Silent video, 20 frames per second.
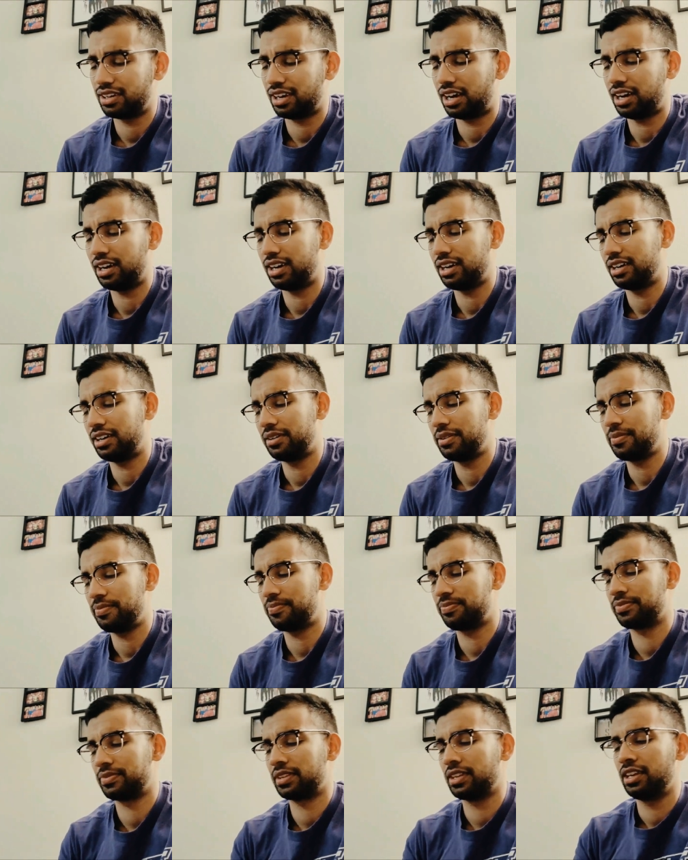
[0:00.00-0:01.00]
Uh,
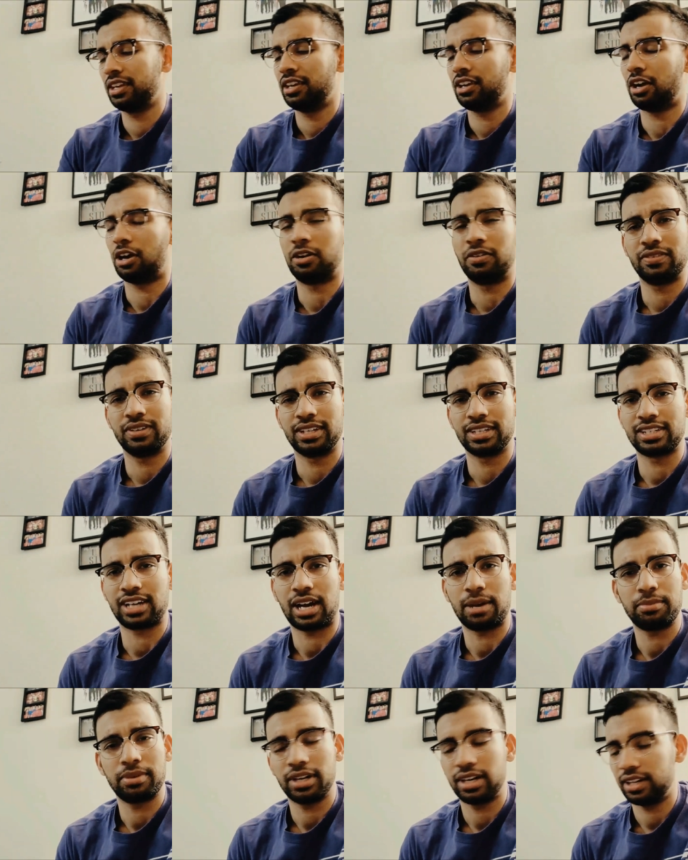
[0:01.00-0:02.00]
over the
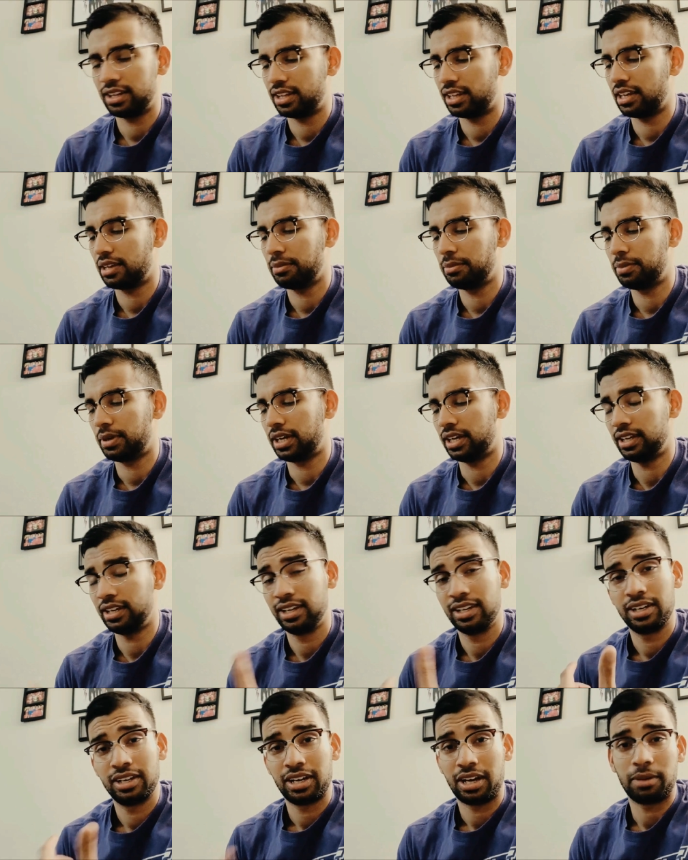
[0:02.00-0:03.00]
top or anything, but
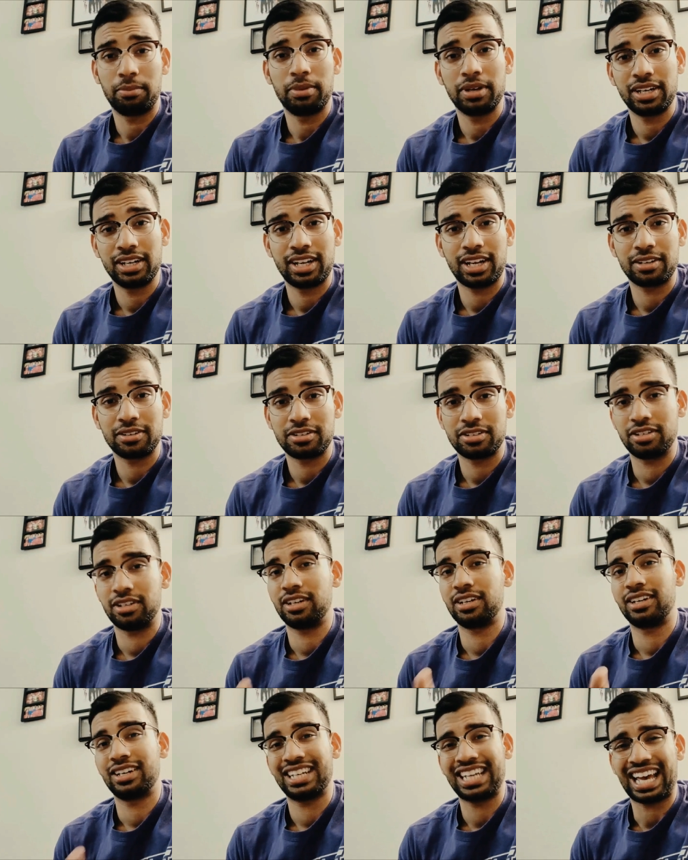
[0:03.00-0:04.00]
a button down
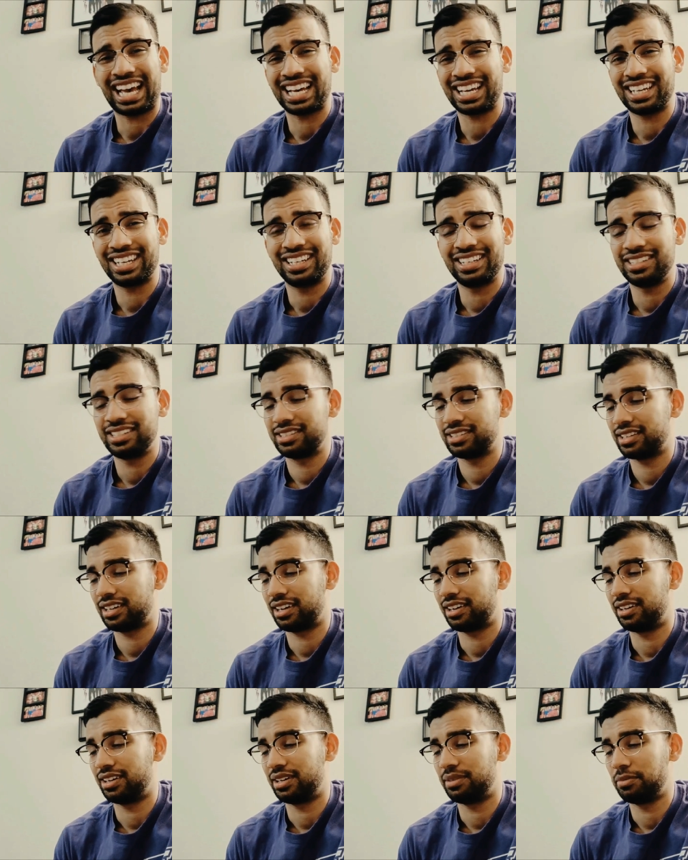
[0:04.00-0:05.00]
shirt, khakis,
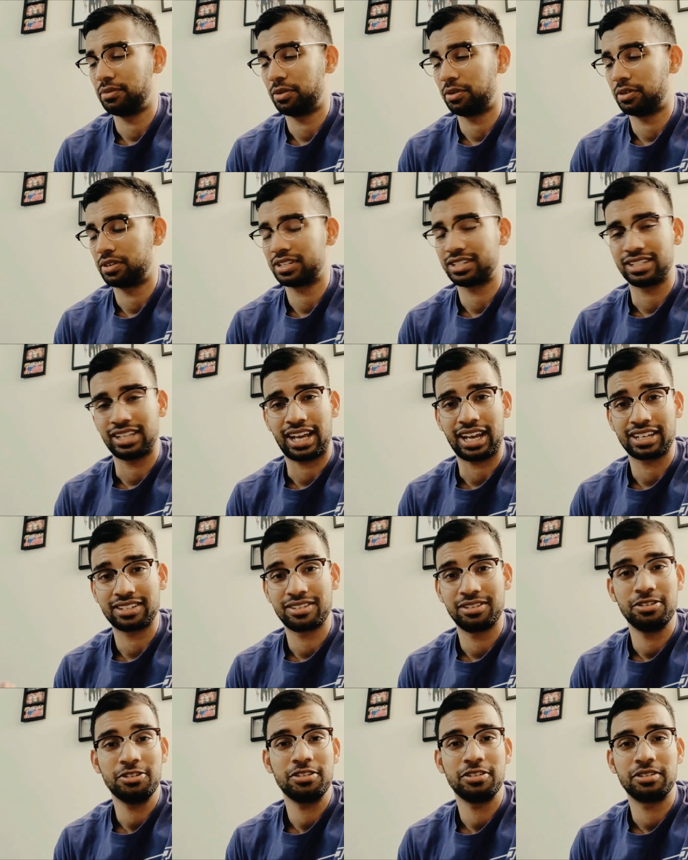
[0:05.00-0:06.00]
um, or slacks
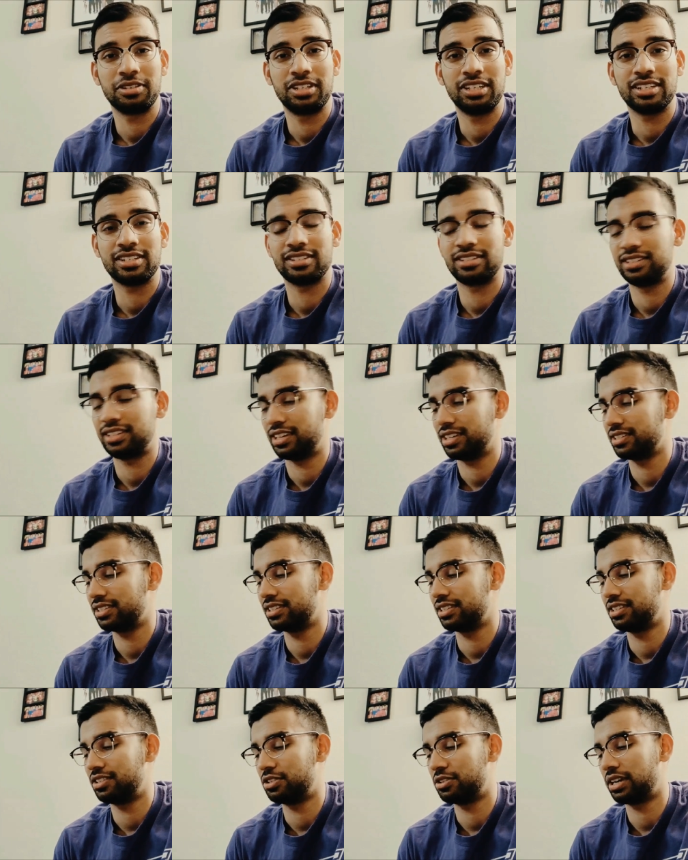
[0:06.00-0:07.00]
usually does, does
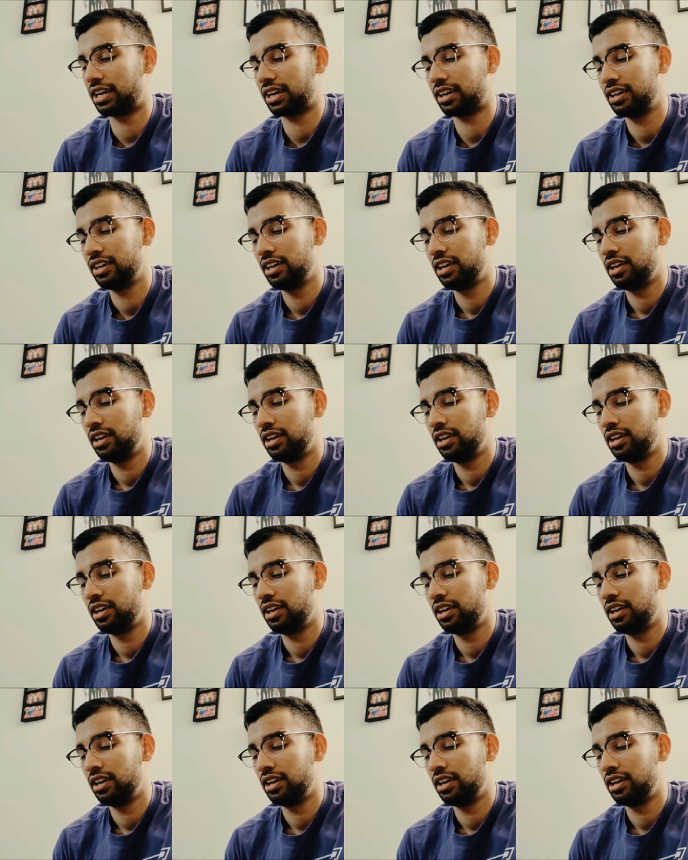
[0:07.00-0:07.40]
the trick